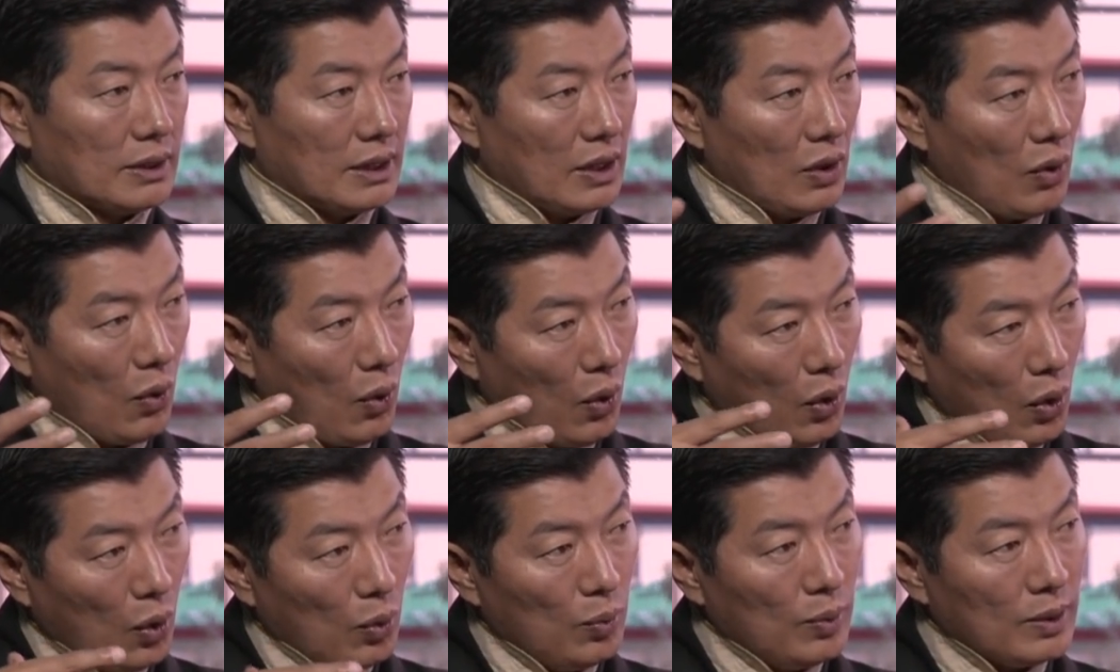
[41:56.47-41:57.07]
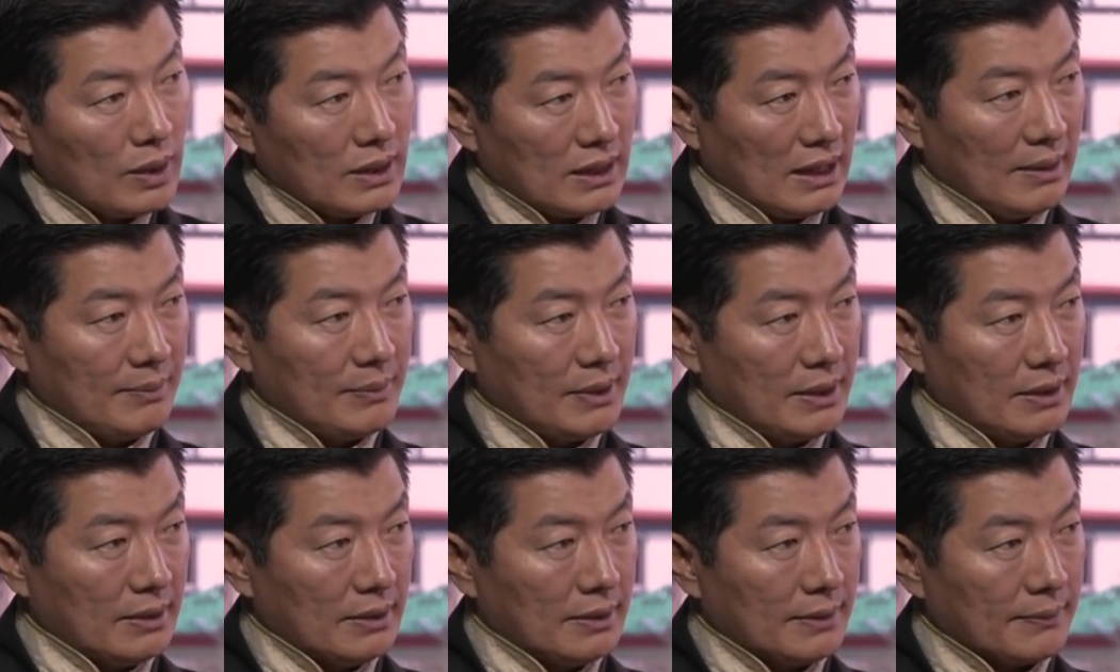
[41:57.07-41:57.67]
They all will come
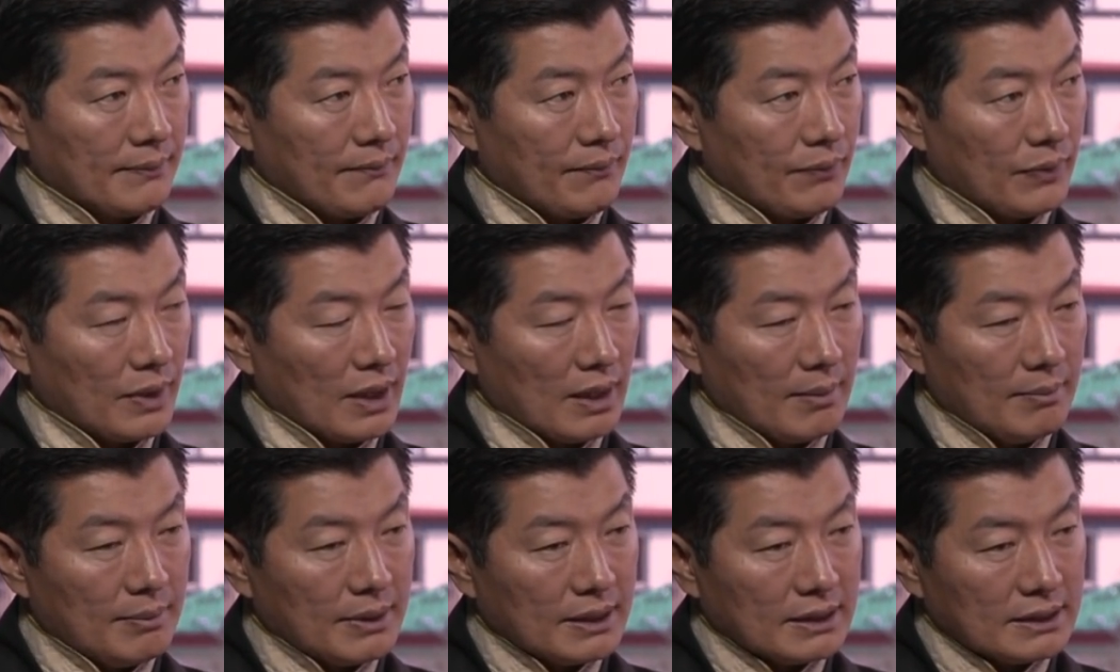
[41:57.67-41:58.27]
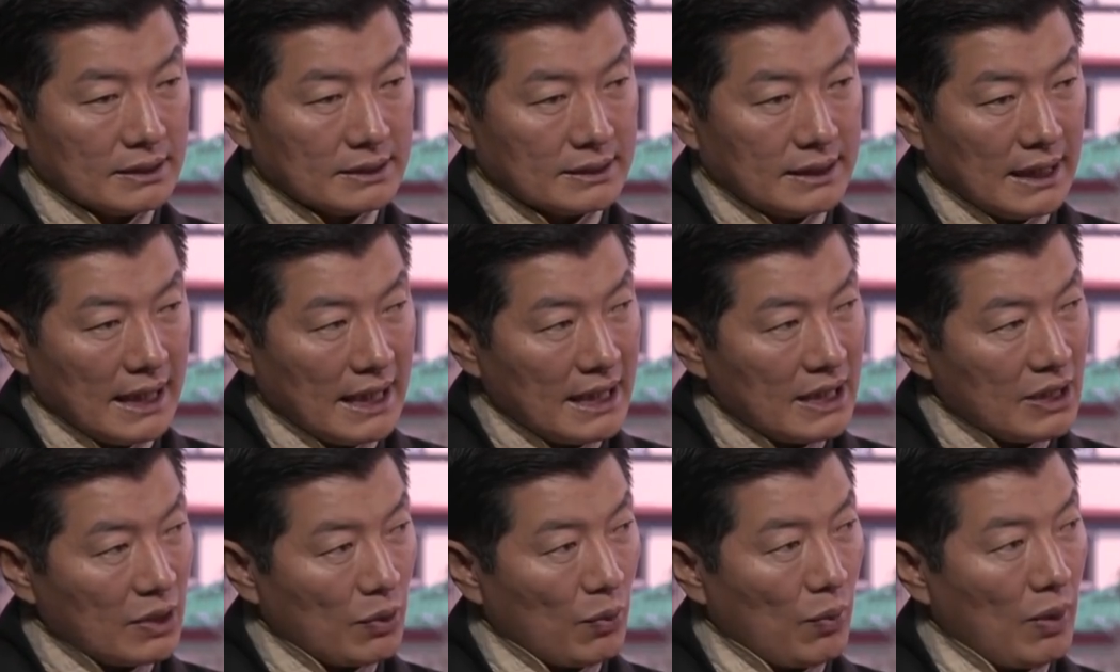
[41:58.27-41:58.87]
here because
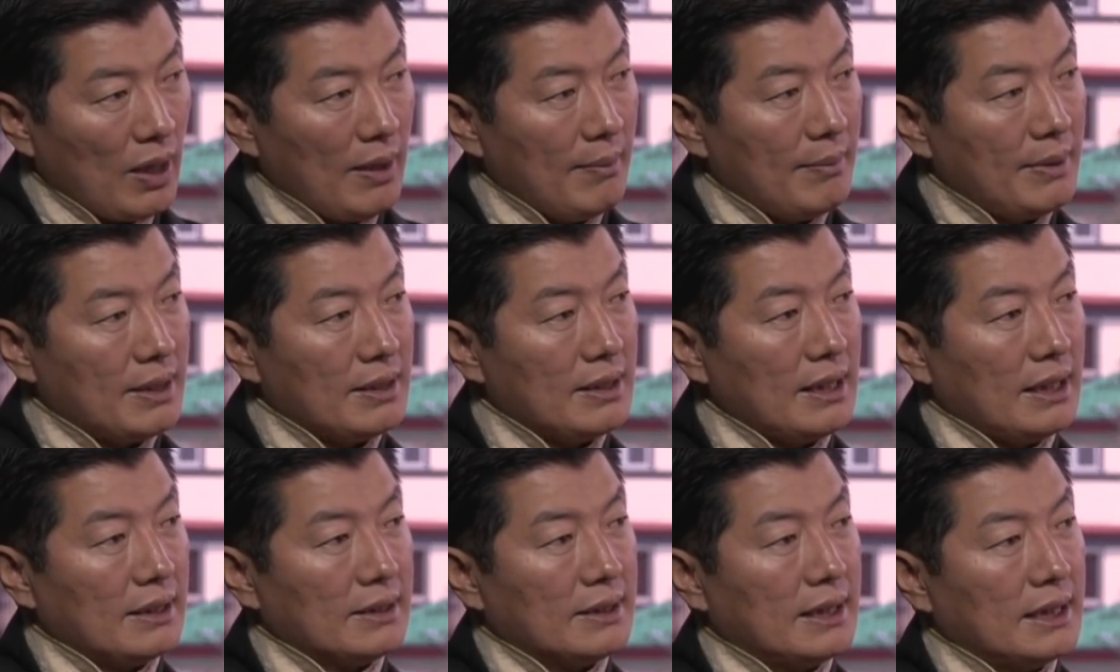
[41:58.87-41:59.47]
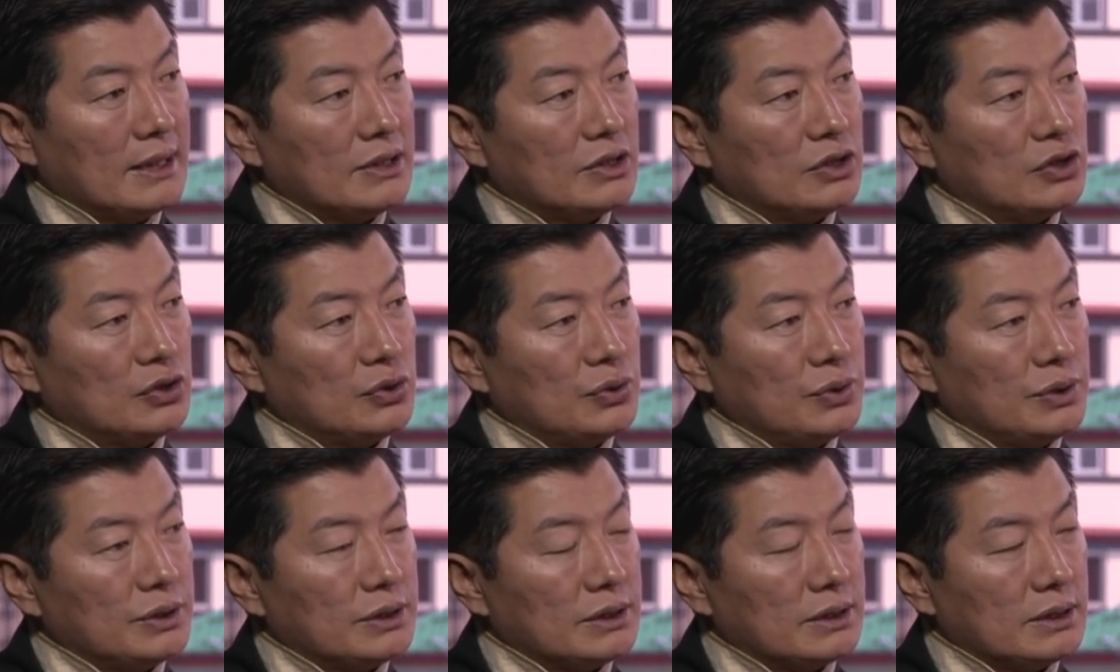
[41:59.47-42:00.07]
their requirement and their
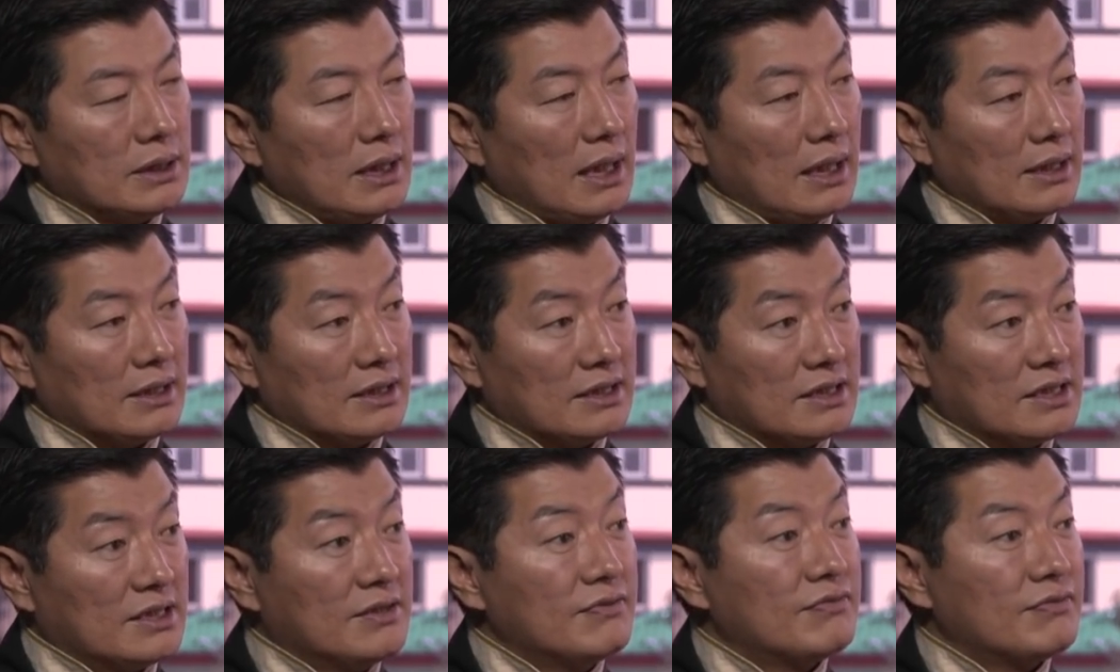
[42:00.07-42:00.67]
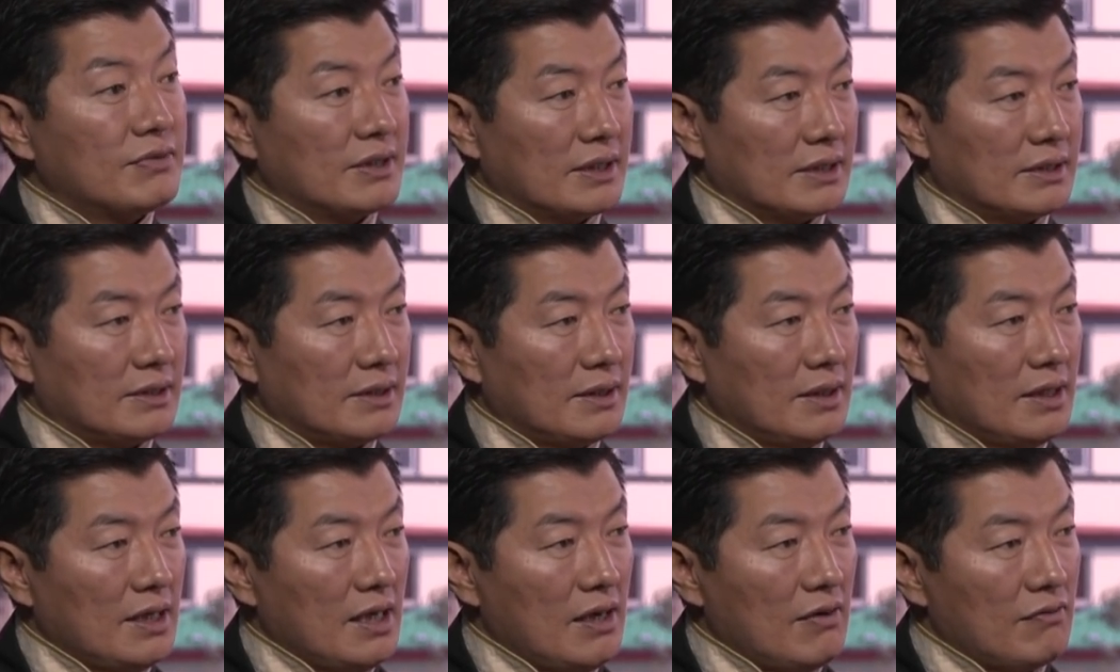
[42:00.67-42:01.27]
situation are different
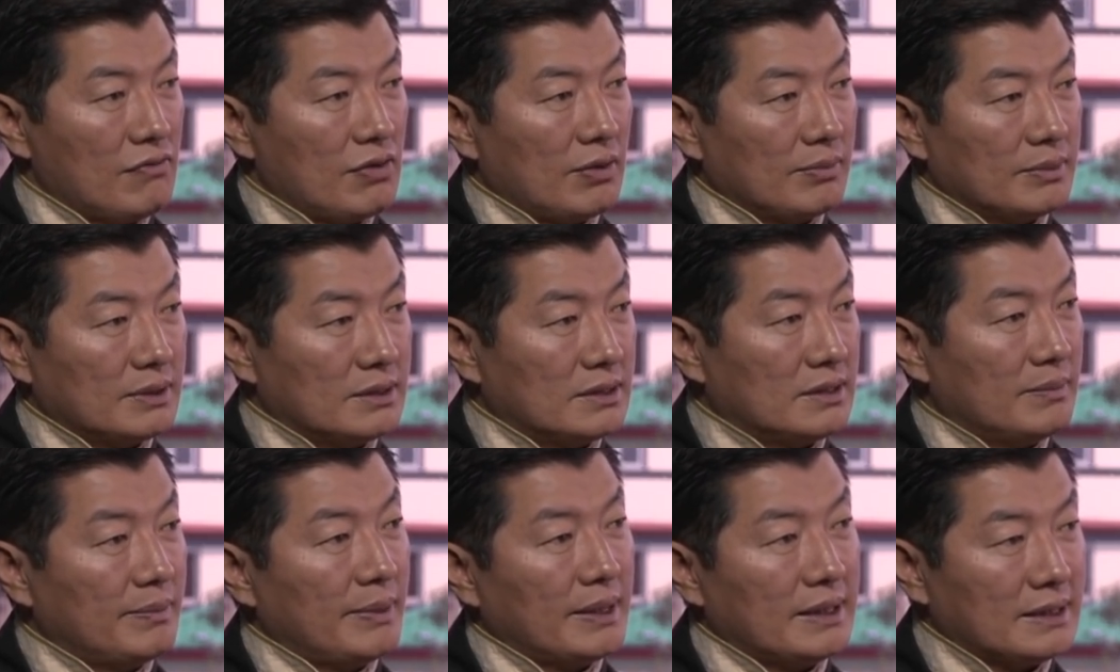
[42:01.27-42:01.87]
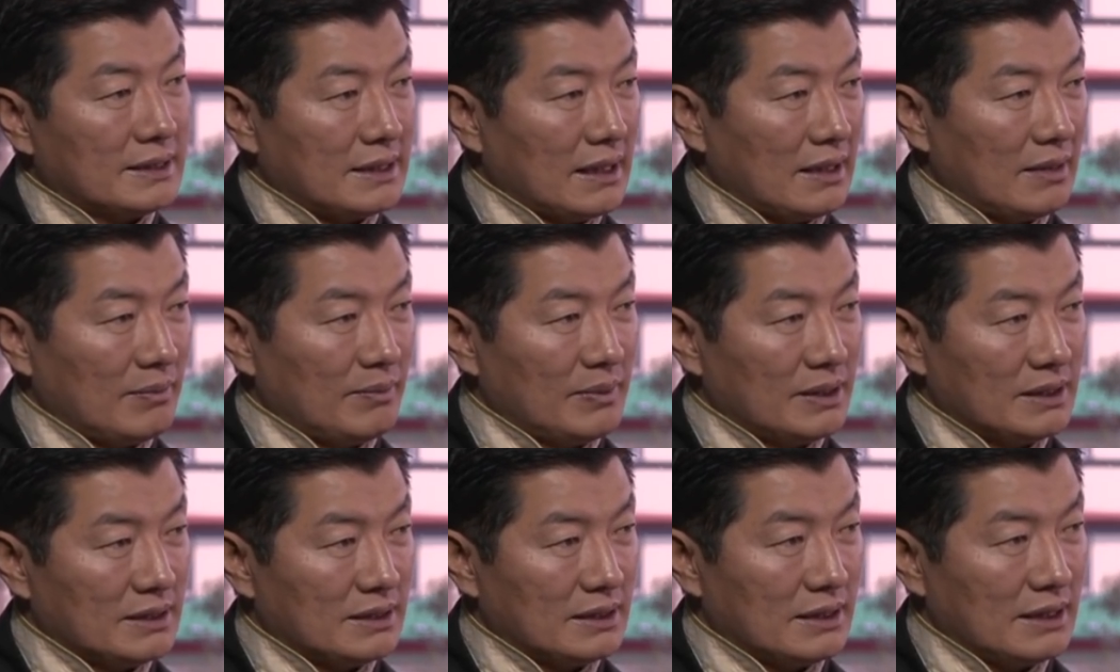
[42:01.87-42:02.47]
from the Tibetan
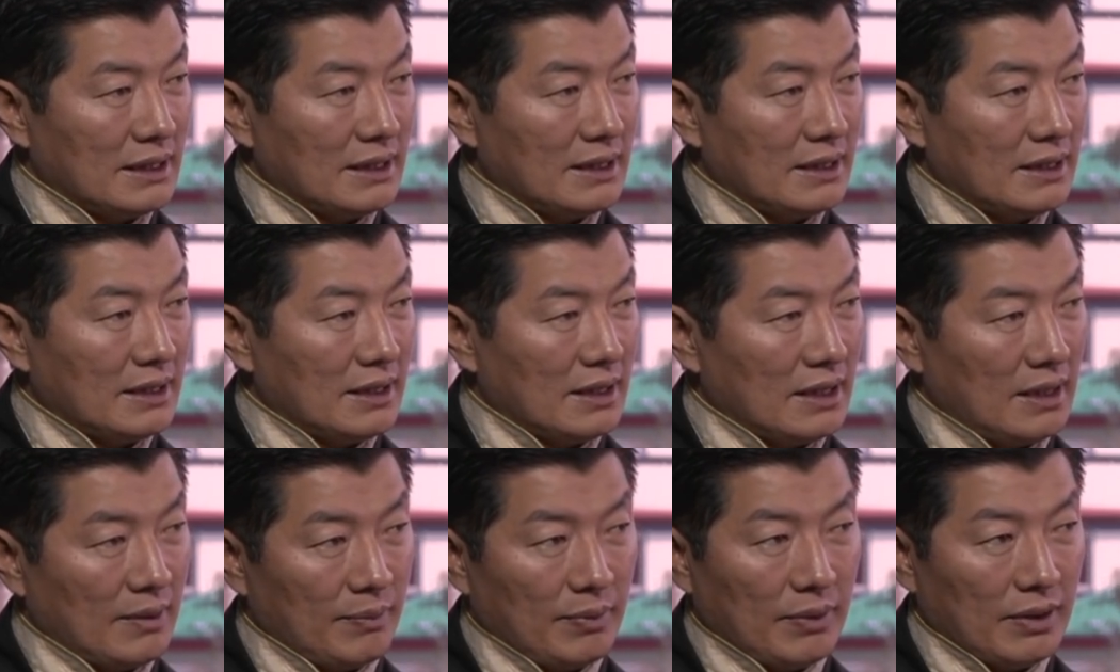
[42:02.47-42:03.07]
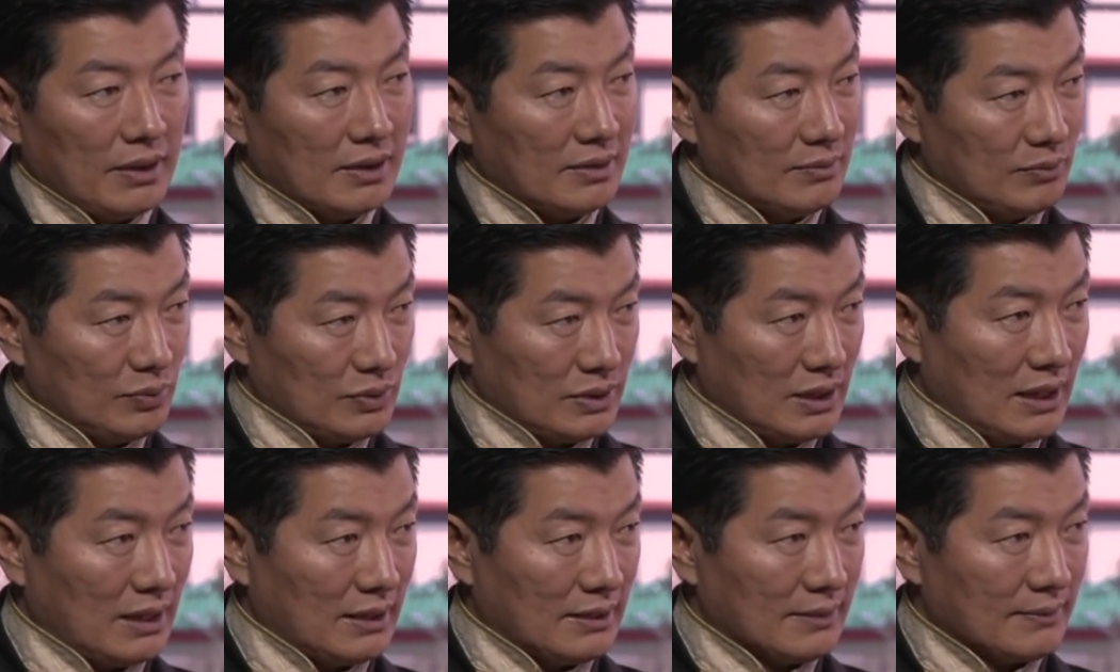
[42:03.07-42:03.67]
settlements in India, Nepal, and
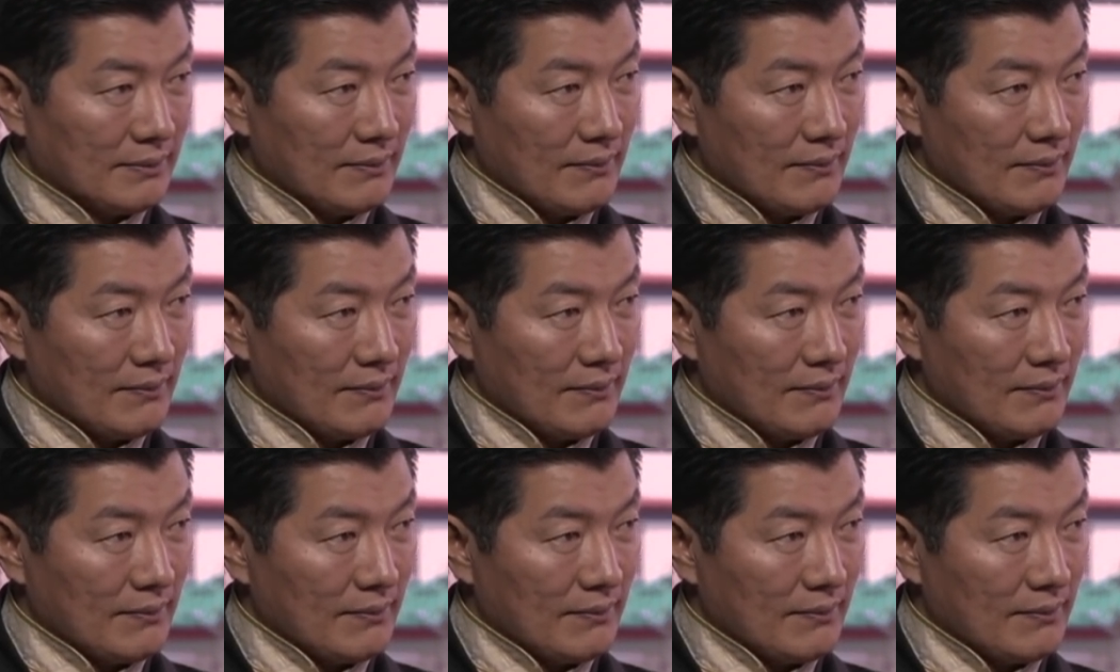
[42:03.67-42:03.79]
Bhutan.